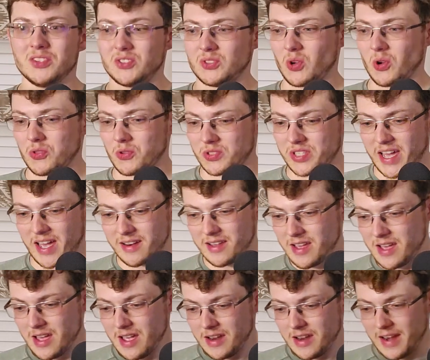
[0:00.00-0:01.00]
This is Arthur's
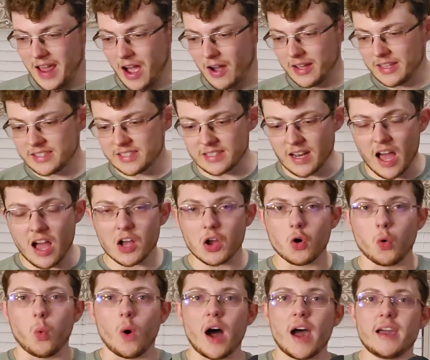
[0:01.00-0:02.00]
hat. Now, it's not
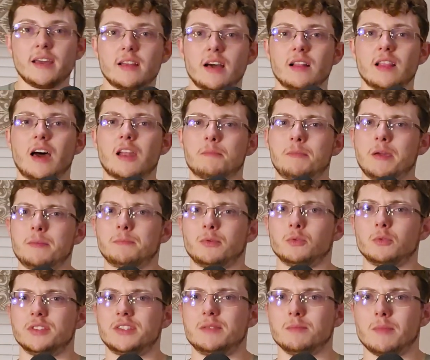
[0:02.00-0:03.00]
quite, a lot of
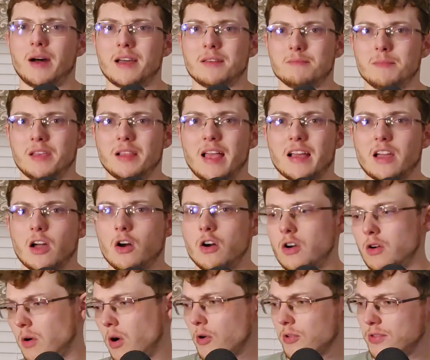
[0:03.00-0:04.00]
people might be like,
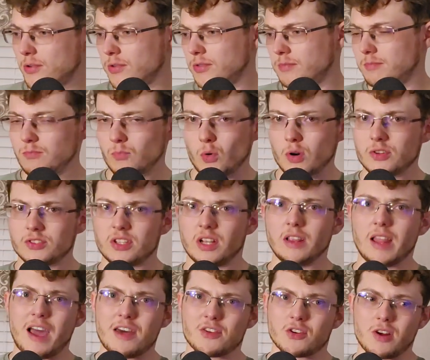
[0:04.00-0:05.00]
oh, Arthur wears
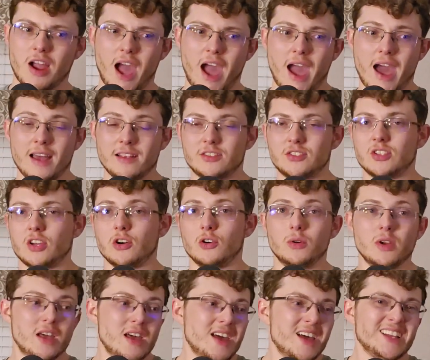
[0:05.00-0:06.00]
a leather hat.
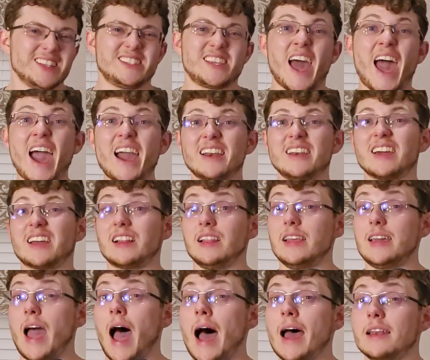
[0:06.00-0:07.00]
So
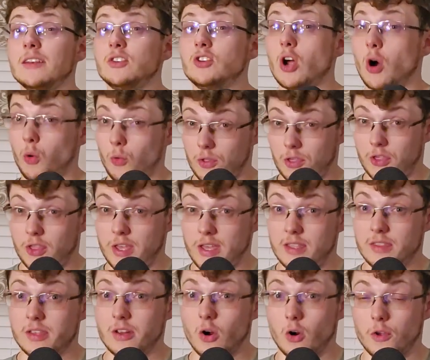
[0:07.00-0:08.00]
technically, I don't
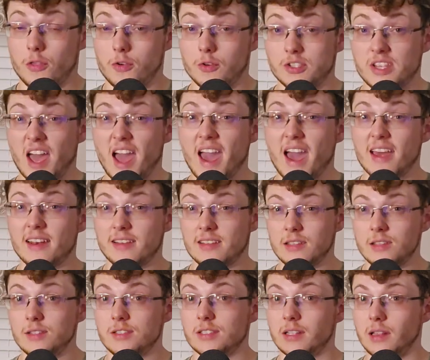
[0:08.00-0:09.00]
think that Arthur's hat
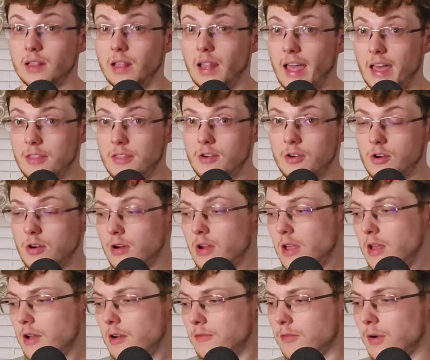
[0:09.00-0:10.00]
is leather.
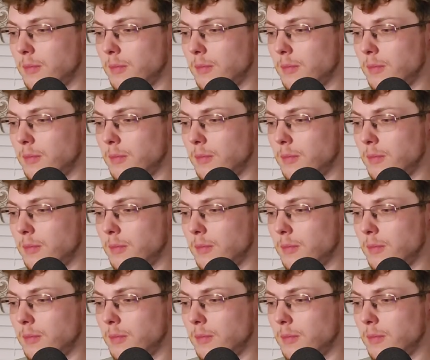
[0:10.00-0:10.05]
